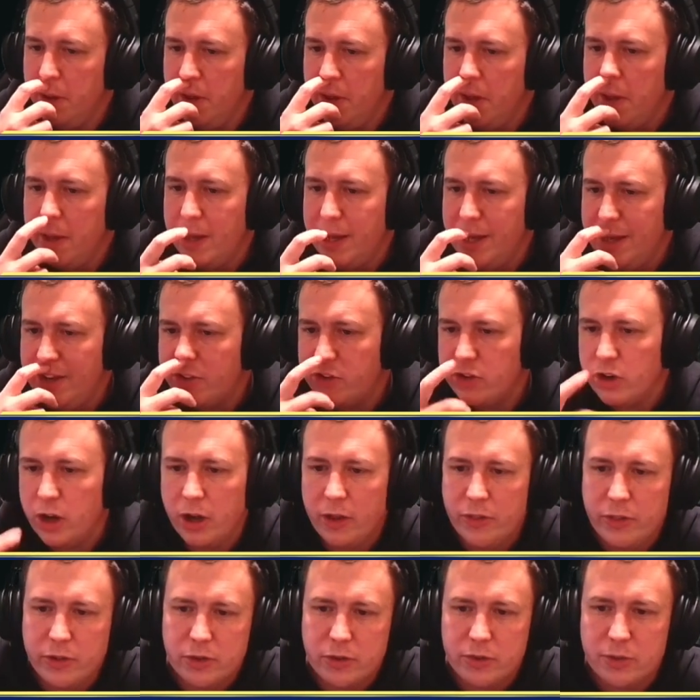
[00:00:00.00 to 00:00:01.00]
Each
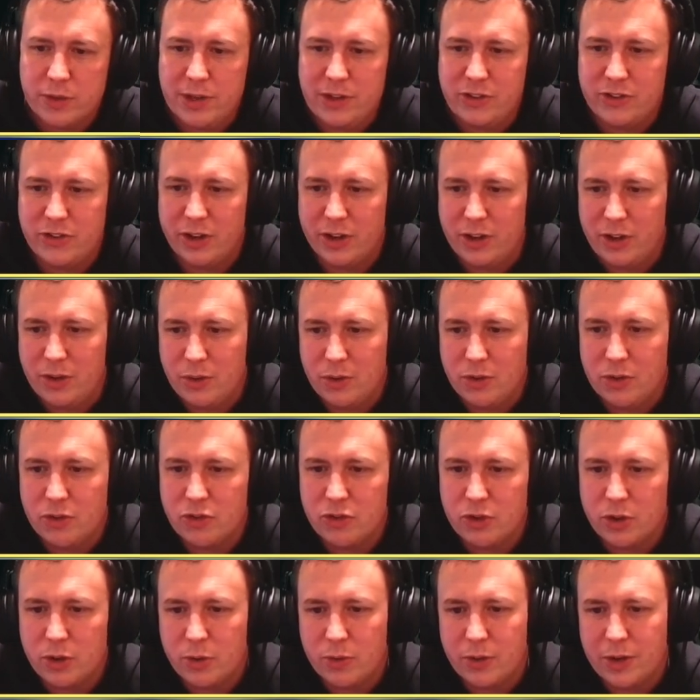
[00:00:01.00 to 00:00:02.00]
other creature you
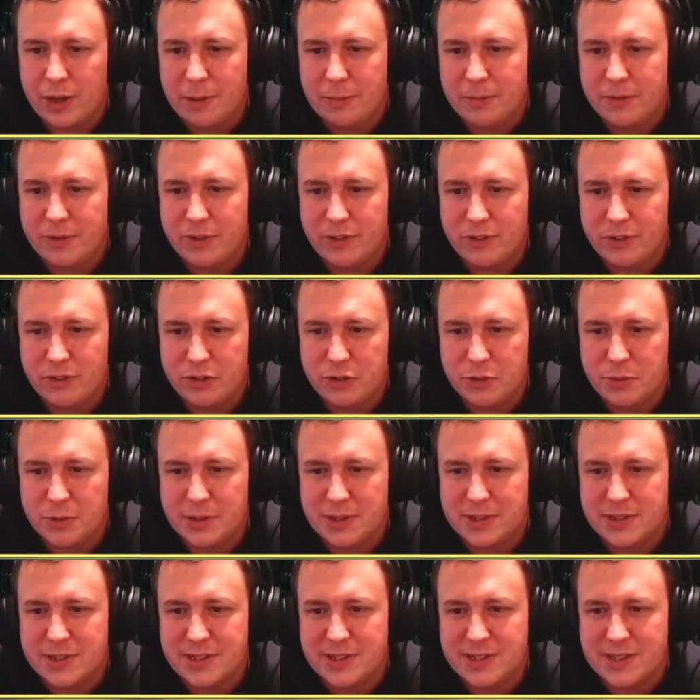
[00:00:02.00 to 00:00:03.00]
control named Sir Joshua
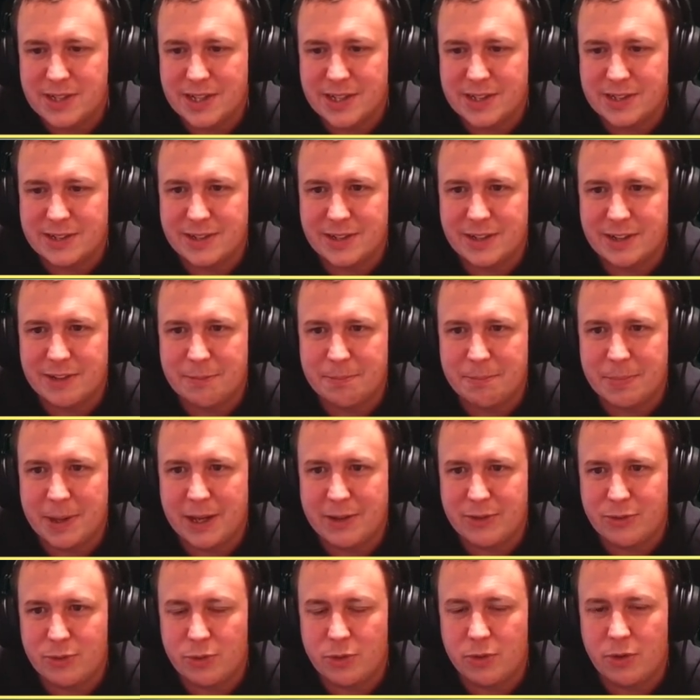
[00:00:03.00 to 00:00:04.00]
and Sir Saxon has
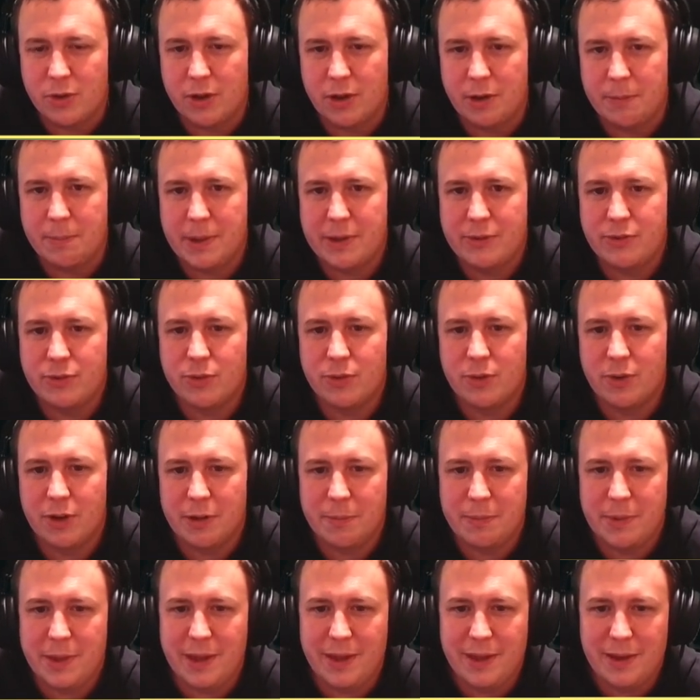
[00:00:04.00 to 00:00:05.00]
Battle Cry. Battle Cry
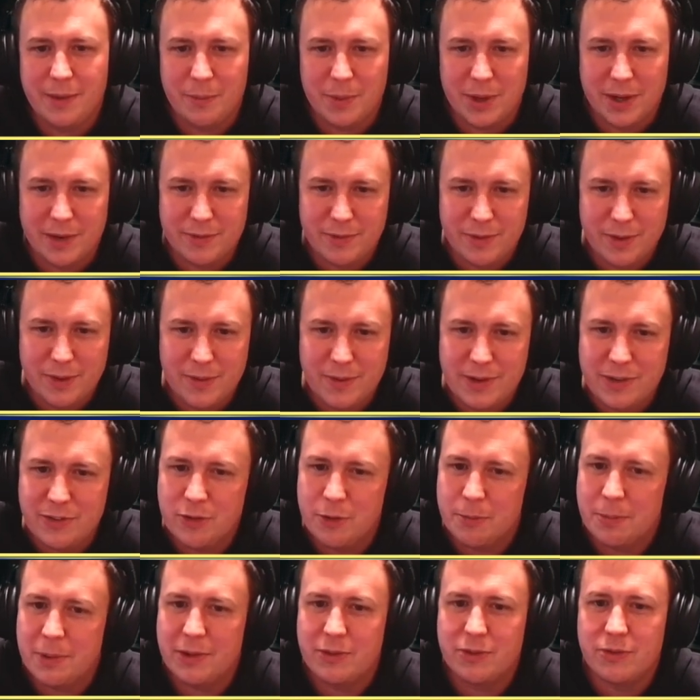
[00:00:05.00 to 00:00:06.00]
being whenever a creature
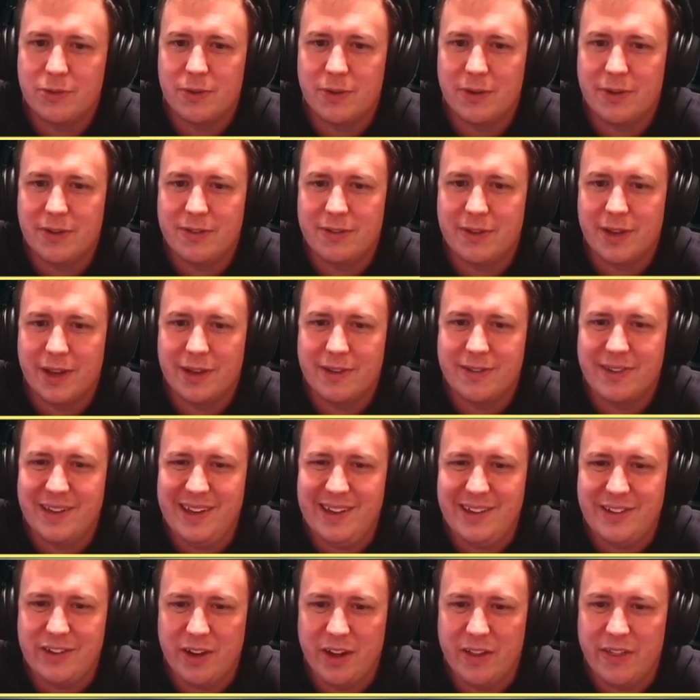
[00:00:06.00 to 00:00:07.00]
with Battle Cry attacks,
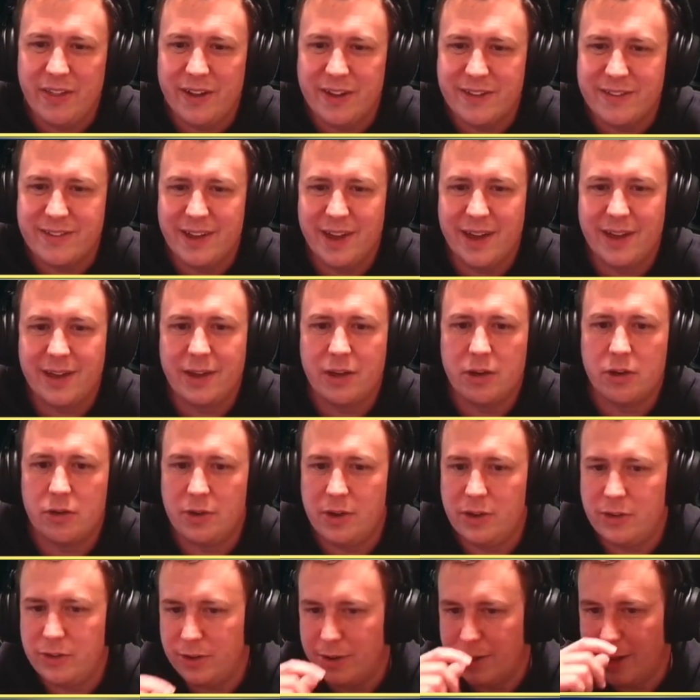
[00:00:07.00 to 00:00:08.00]
each other attacking
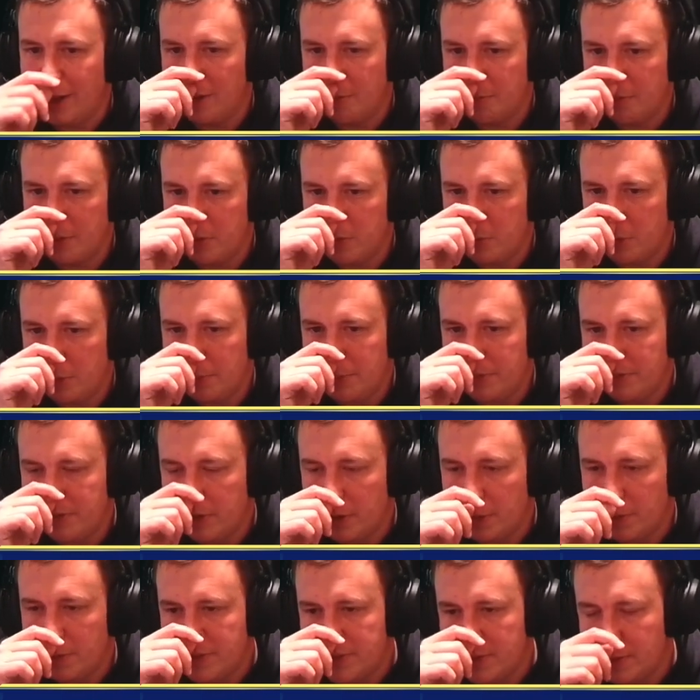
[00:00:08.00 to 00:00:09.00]
creature gets
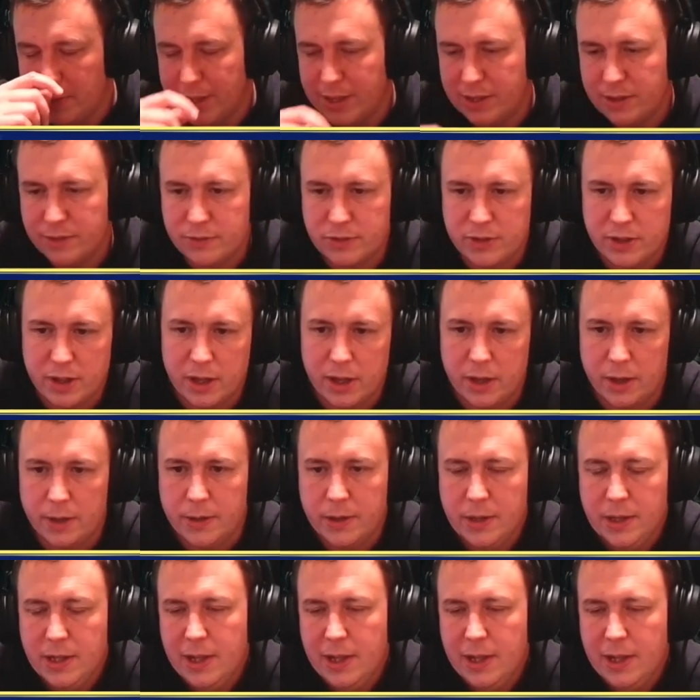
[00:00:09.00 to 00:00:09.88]
+1/+0 until end of turn.